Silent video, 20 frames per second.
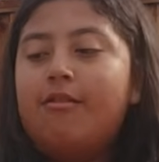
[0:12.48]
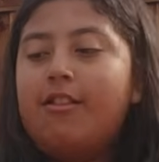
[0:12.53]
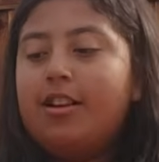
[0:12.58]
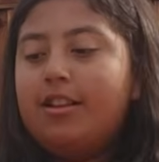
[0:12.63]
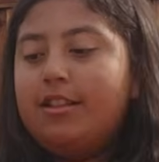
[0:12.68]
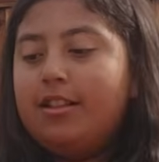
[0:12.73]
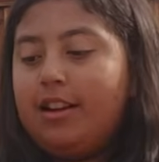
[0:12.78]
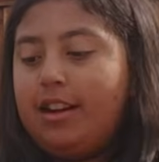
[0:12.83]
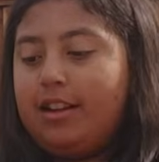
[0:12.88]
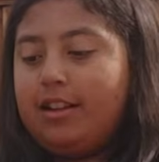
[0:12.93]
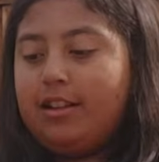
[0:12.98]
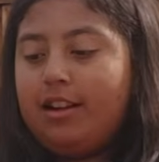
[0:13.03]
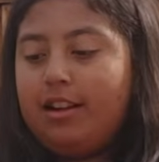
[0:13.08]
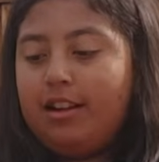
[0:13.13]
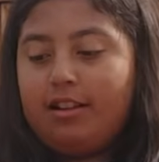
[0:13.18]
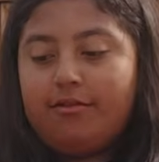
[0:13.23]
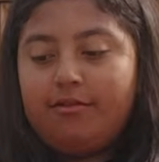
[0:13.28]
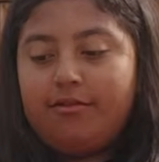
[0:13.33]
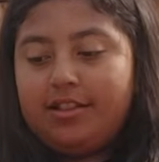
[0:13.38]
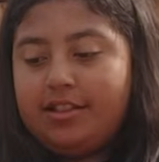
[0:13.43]
the one I
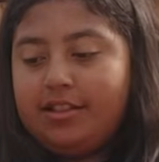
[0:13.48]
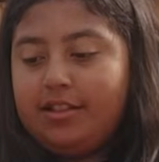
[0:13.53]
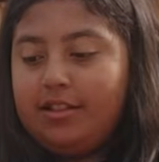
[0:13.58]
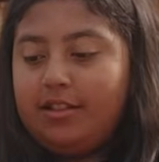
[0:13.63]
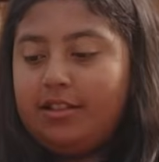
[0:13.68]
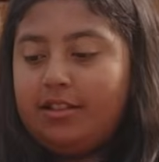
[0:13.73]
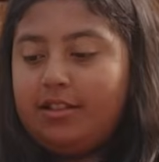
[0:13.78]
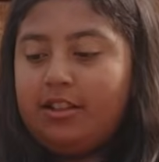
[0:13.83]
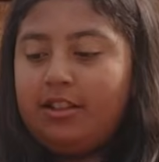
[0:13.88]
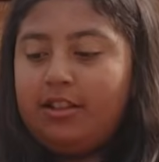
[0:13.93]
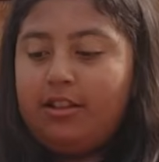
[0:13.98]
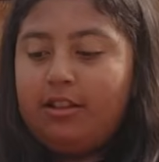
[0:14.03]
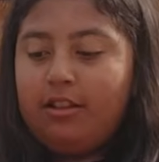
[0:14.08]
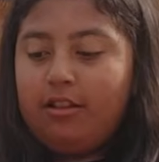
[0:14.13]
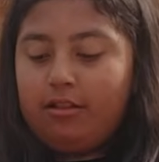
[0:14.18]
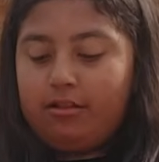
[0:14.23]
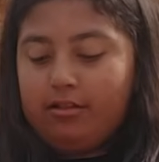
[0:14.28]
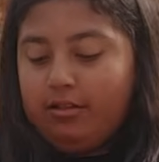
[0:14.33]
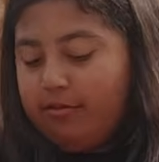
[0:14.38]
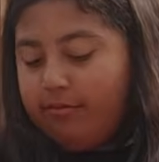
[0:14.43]
got recently,
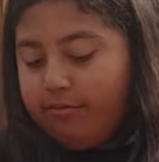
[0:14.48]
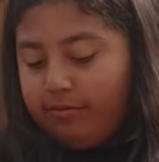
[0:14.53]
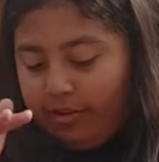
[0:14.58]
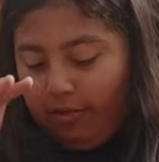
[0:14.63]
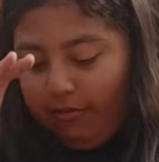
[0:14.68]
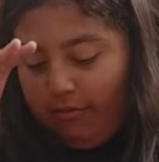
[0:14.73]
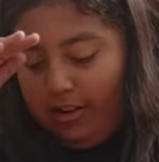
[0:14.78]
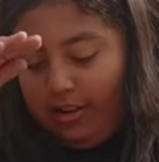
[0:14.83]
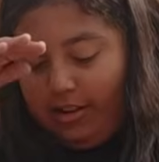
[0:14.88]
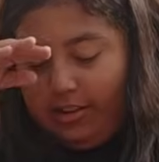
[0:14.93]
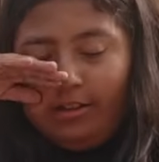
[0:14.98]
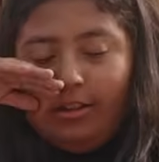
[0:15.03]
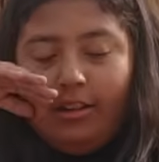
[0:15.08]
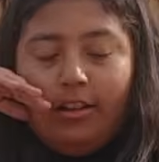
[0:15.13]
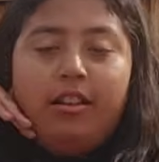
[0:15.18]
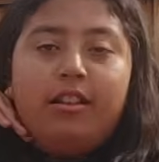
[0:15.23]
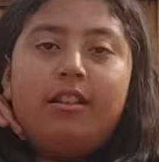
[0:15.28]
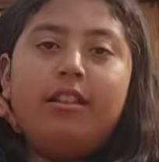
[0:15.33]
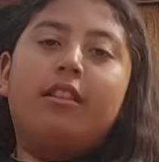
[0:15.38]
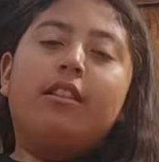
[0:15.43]
or the one.
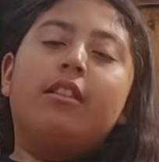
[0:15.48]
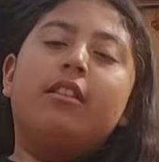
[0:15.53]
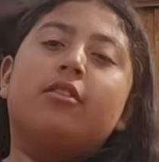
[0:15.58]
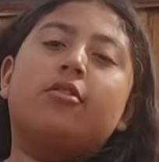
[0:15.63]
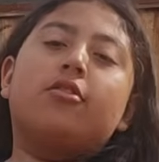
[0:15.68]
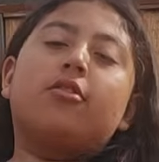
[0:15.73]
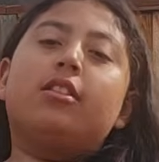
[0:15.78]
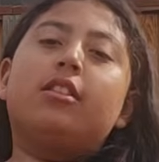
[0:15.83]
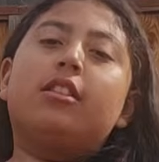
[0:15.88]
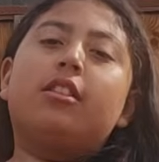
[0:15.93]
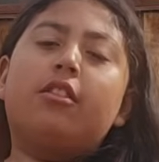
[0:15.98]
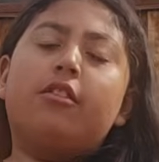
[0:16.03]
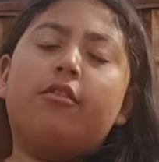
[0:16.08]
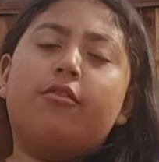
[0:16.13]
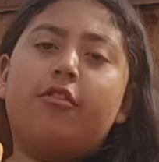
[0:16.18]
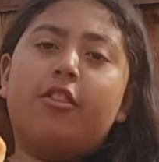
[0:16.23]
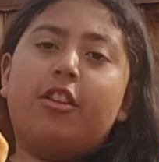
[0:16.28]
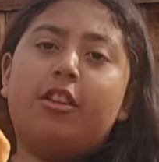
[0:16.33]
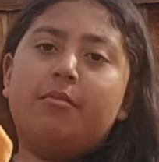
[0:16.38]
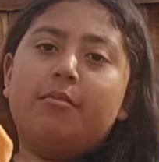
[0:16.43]
So we're gonna
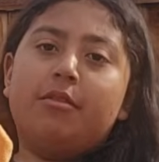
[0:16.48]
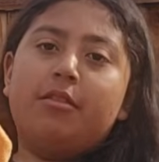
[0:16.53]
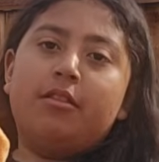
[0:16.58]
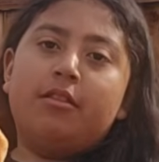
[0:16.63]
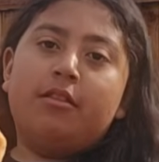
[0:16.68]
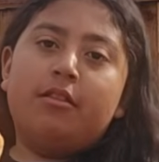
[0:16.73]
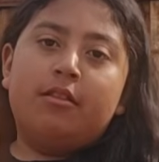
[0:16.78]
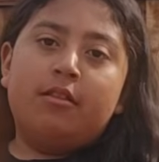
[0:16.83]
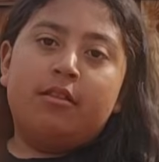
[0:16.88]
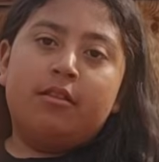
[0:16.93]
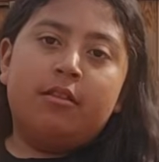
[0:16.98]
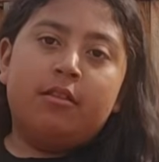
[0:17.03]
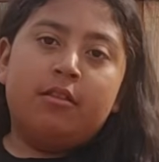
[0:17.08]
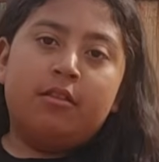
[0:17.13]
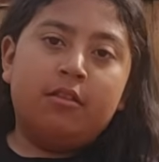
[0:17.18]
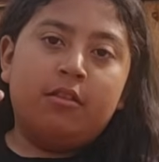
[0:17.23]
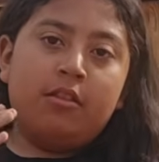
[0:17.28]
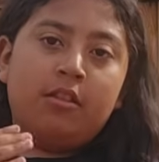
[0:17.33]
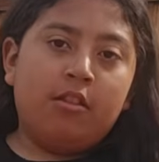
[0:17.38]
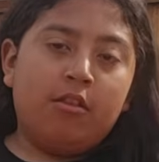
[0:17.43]
go from
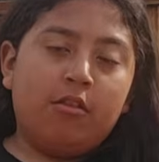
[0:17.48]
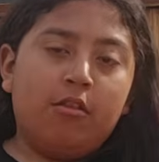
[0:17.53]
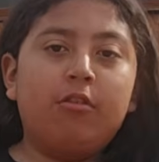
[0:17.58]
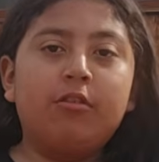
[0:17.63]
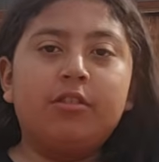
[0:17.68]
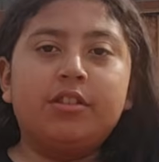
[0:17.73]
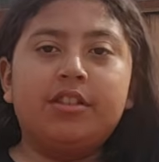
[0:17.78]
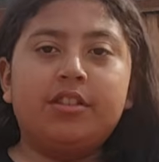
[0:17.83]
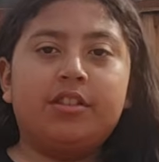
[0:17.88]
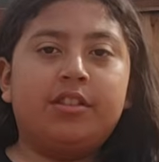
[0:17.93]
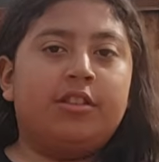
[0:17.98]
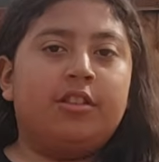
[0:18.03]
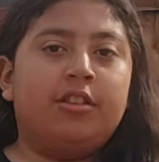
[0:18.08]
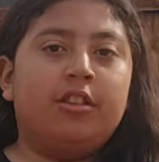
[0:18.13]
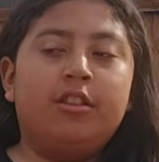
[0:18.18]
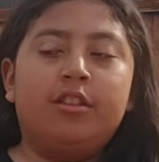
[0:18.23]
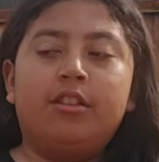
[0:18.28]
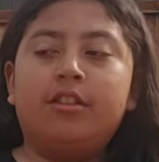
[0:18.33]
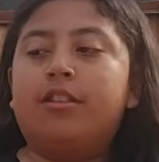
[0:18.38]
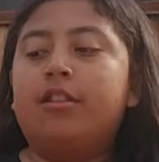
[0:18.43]

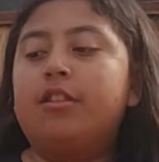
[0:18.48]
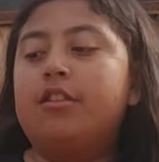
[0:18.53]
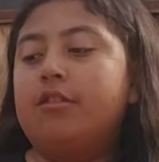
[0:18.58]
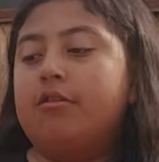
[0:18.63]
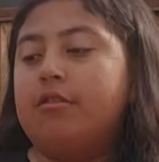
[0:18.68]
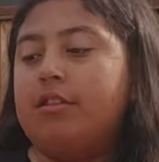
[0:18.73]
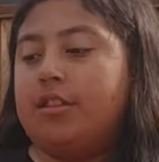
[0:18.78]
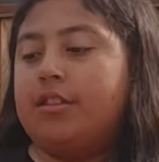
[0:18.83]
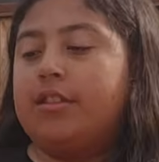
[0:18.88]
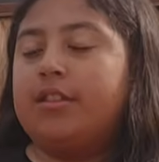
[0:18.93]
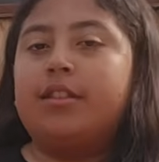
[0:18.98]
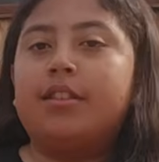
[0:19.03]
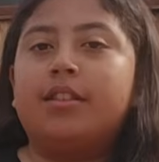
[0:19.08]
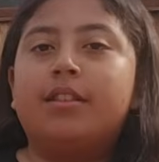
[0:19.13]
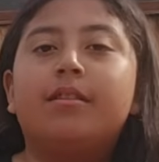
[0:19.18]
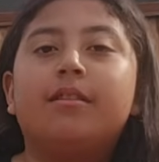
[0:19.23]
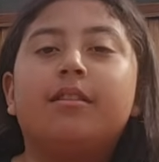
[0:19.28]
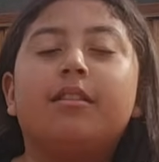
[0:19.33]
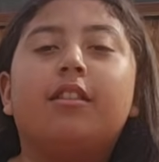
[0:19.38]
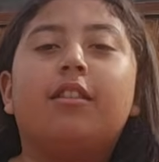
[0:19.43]
oldest to newest.
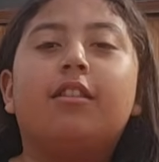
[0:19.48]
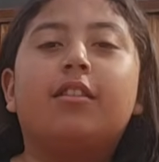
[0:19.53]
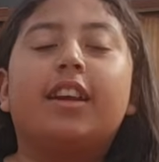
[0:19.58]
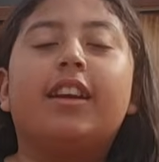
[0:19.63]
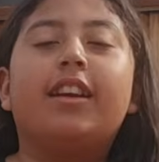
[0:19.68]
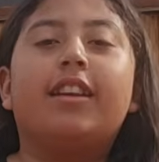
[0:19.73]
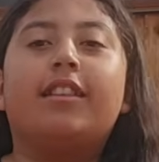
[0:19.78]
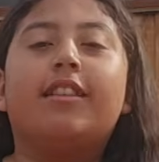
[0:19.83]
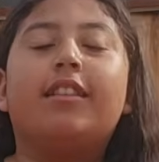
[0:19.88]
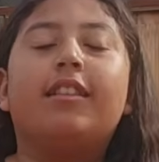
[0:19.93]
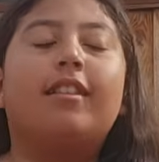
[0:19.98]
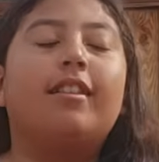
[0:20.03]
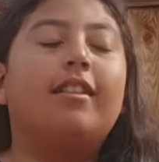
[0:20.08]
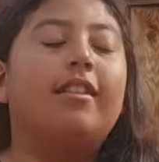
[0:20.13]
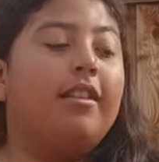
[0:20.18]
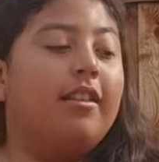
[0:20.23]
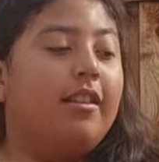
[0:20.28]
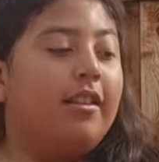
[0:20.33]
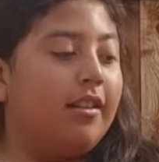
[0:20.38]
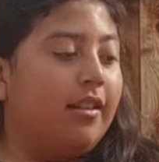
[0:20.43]
Okay.
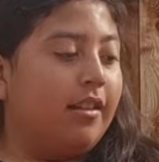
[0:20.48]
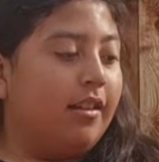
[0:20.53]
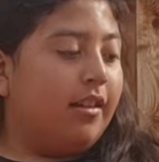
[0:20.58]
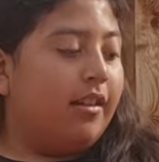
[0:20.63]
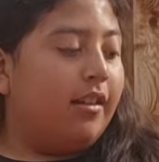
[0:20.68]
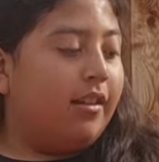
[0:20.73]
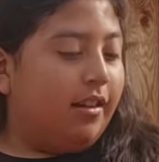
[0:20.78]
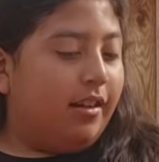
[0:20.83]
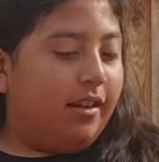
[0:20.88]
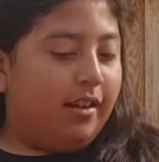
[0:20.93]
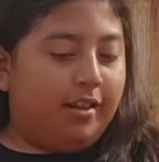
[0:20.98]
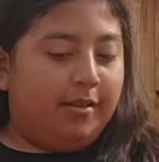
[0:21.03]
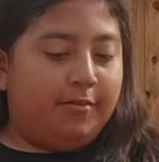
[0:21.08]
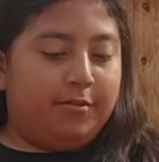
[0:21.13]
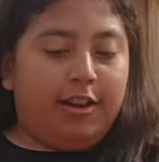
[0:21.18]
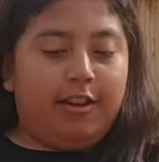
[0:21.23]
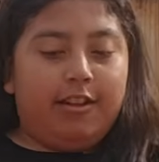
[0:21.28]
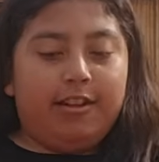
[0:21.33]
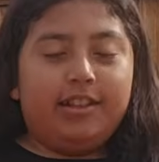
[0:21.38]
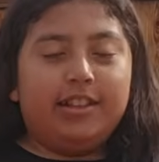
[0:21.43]

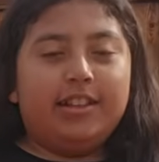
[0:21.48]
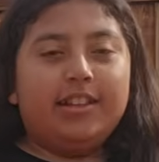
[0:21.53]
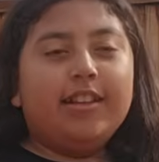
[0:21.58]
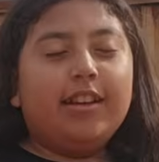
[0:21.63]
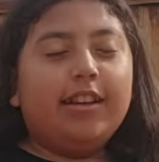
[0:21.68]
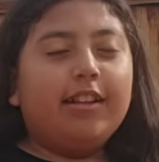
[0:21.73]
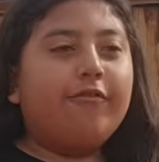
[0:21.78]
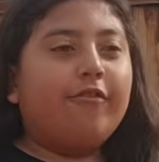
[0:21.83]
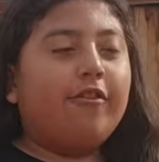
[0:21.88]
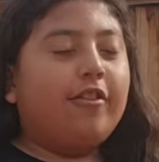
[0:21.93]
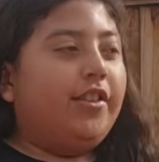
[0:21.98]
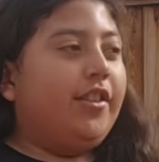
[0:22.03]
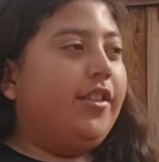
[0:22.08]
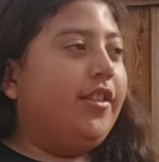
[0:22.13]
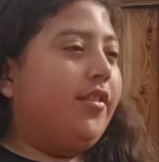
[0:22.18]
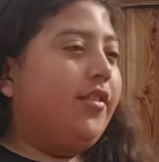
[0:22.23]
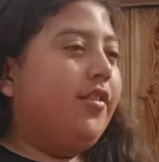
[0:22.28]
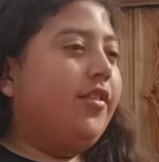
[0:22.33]
Now I did get a first